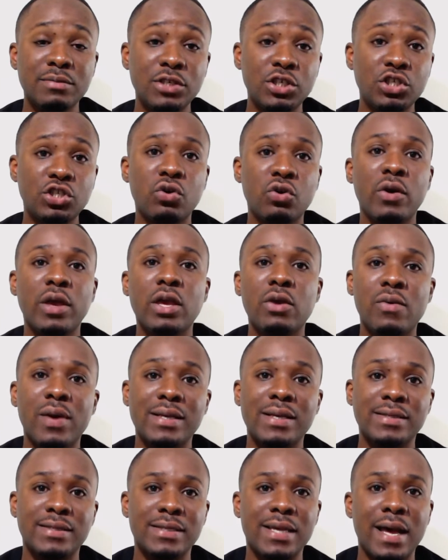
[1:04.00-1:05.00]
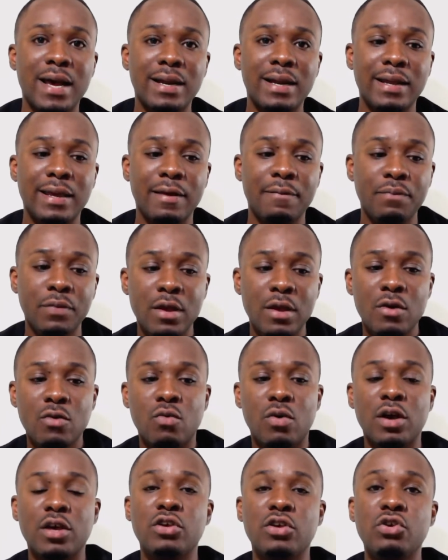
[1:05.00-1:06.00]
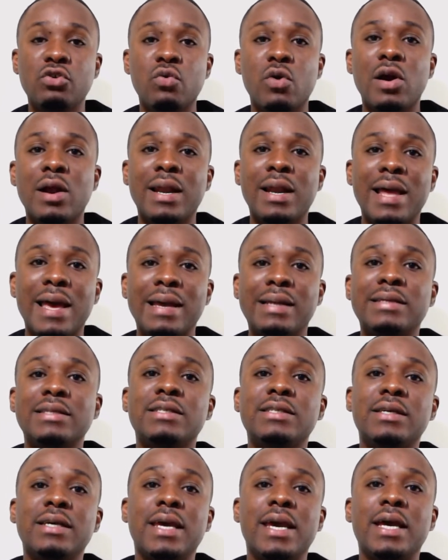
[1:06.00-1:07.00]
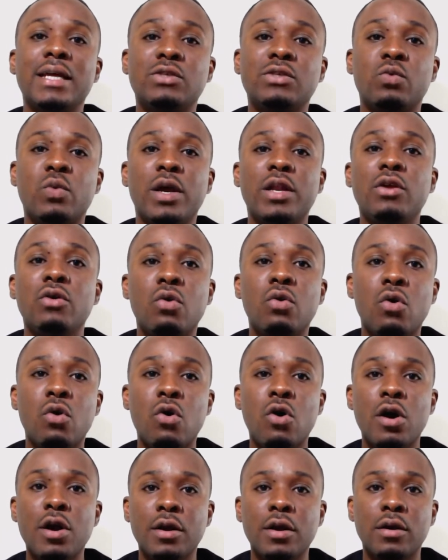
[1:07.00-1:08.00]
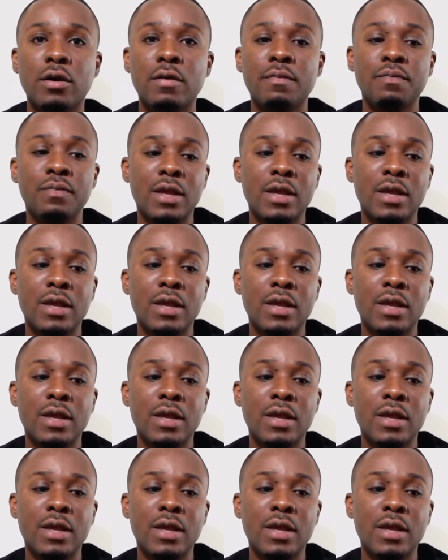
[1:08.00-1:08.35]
be showing you exactly what you are likely to get when you order